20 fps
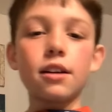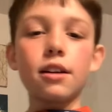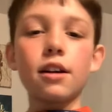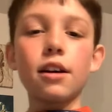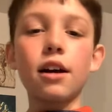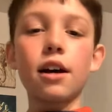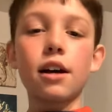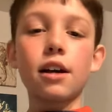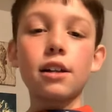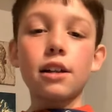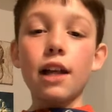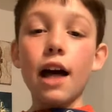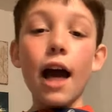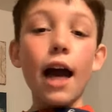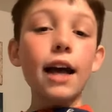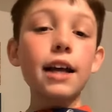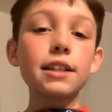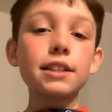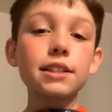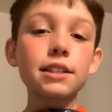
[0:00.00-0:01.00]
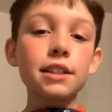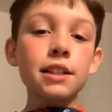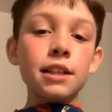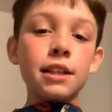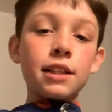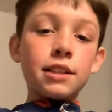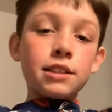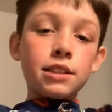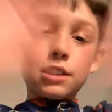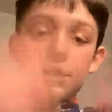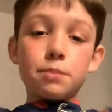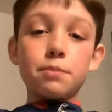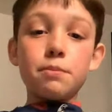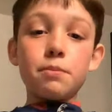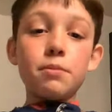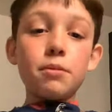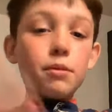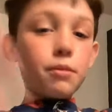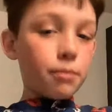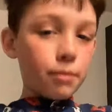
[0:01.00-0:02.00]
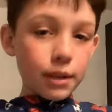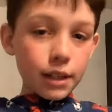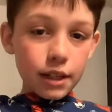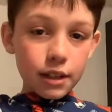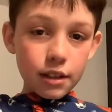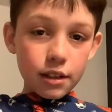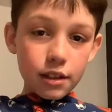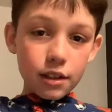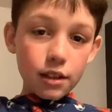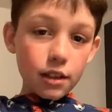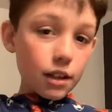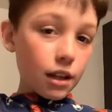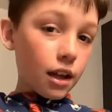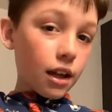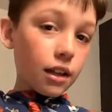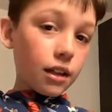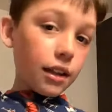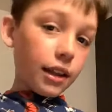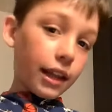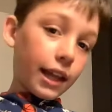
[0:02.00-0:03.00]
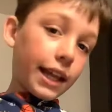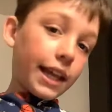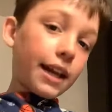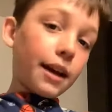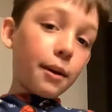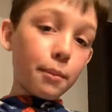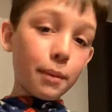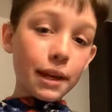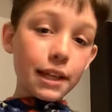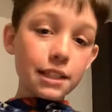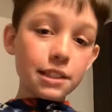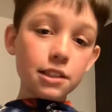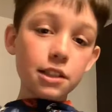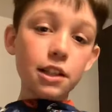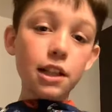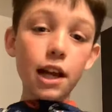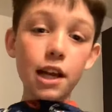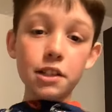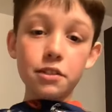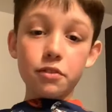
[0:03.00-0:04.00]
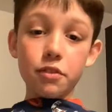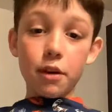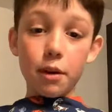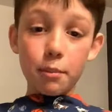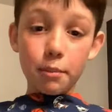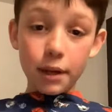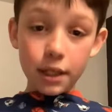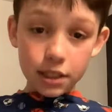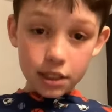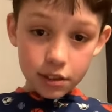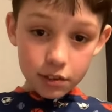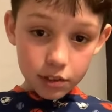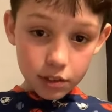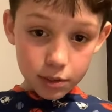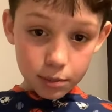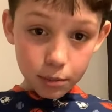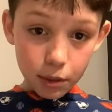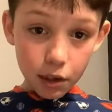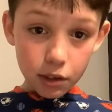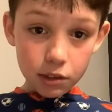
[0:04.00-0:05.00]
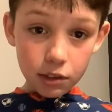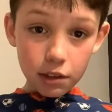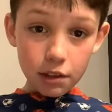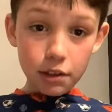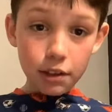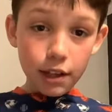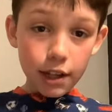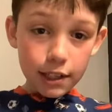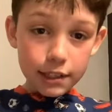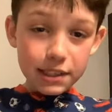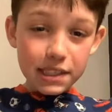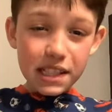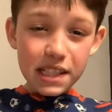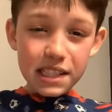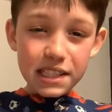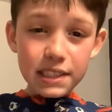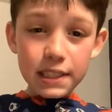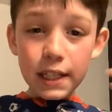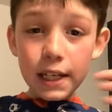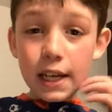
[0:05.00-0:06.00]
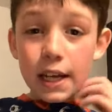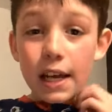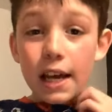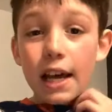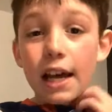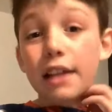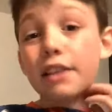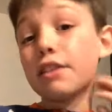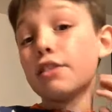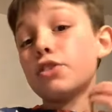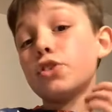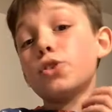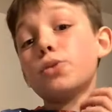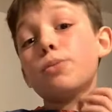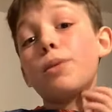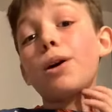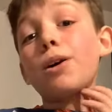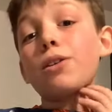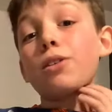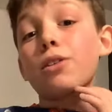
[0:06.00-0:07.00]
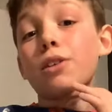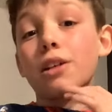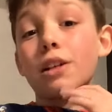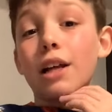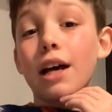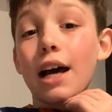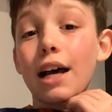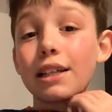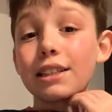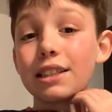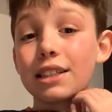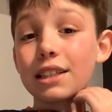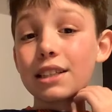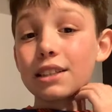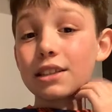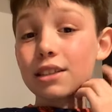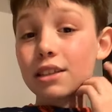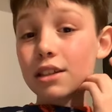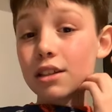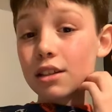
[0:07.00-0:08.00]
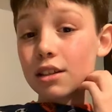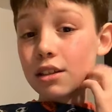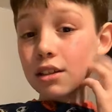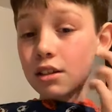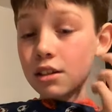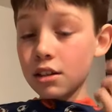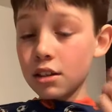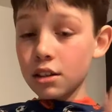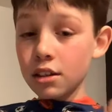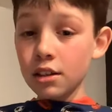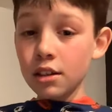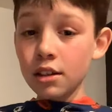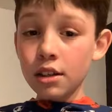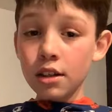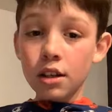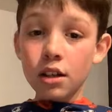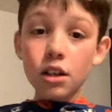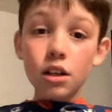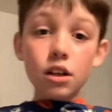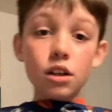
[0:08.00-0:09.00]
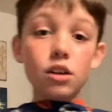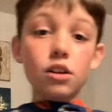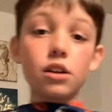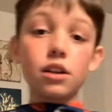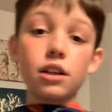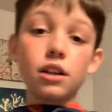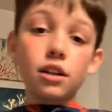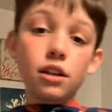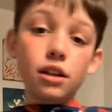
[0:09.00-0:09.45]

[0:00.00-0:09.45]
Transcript: a class can just be a base class for a bunch of smaller classes, and those smaller classes could